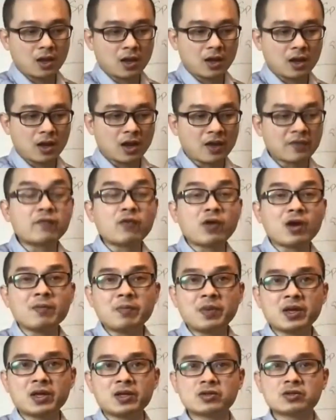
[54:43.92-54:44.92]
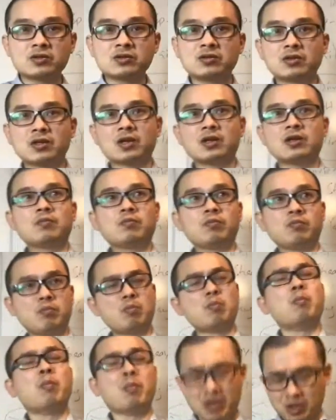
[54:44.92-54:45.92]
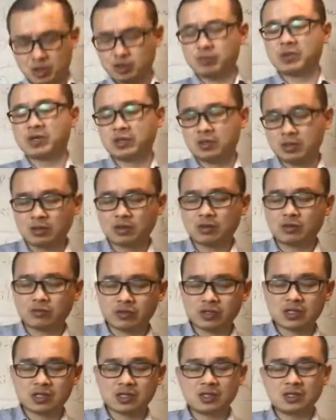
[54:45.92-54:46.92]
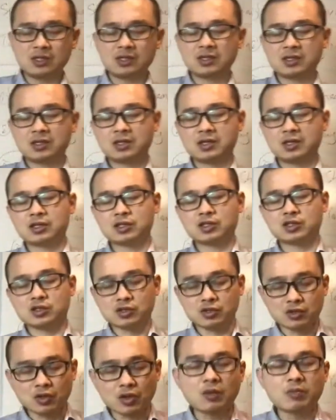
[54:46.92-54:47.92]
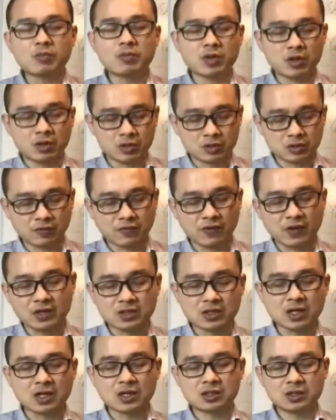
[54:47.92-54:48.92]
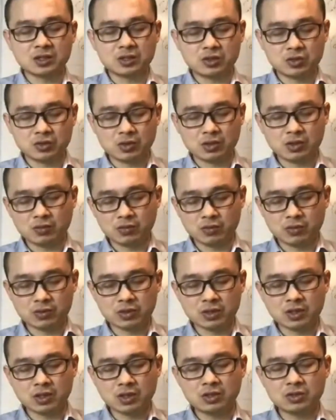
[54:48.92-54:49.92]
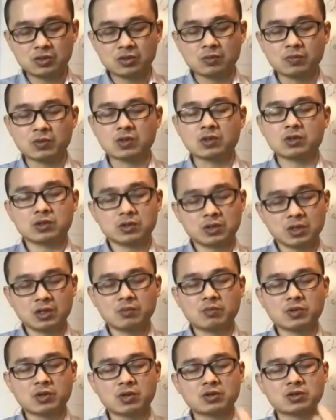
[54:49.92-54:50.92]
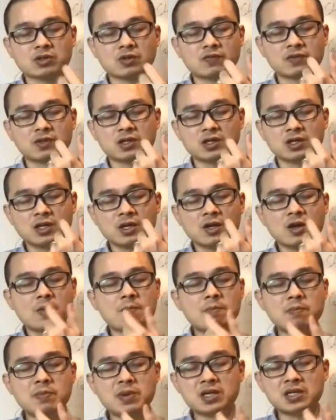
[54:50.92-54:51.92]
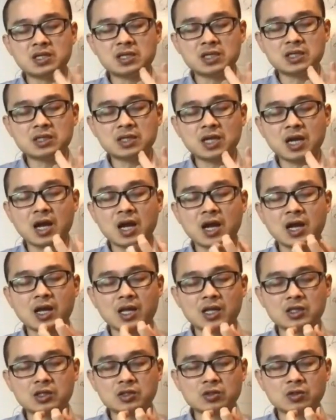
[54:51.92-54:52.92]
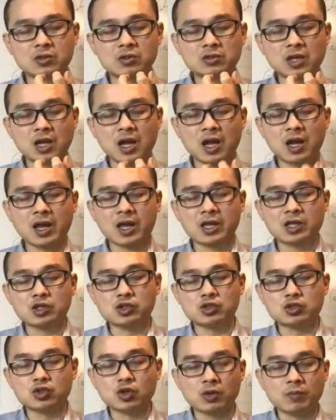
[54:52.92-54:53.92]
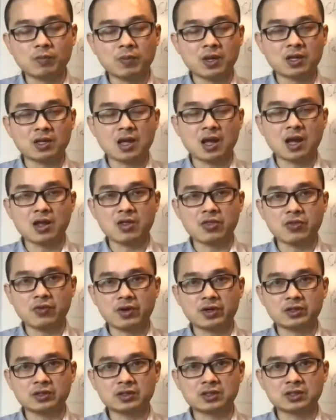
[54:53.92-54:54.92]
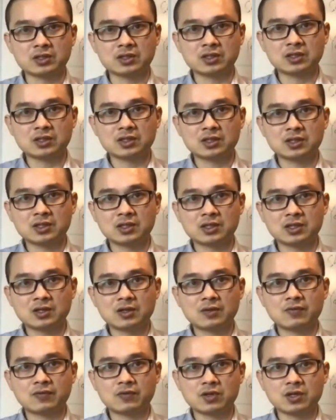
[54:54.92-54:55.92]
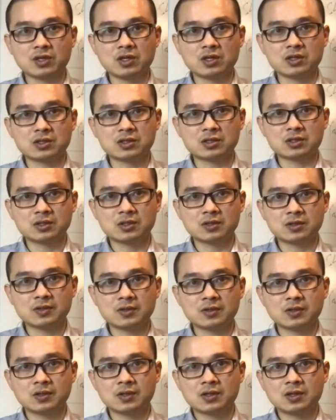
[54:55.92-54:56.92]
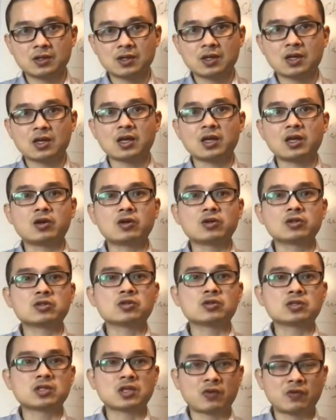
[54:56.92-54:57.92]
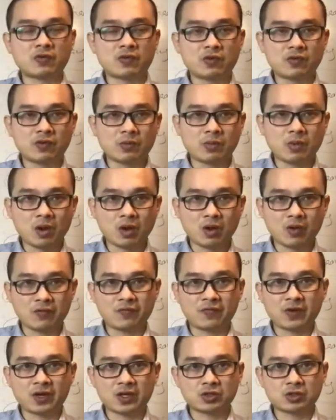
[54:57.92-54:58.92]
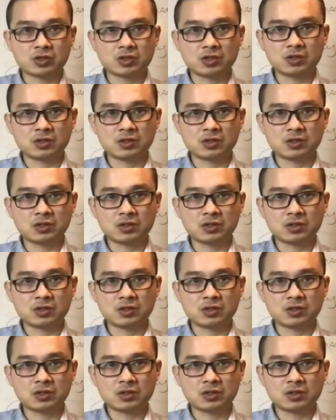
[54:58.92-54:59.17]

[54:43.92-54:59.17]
I have one patient today, much better already. It's not because of anxiety she was here. She's here because of the burning tongue and sore tongue and joint pain arthritis for years, and also suffer from hot flusher.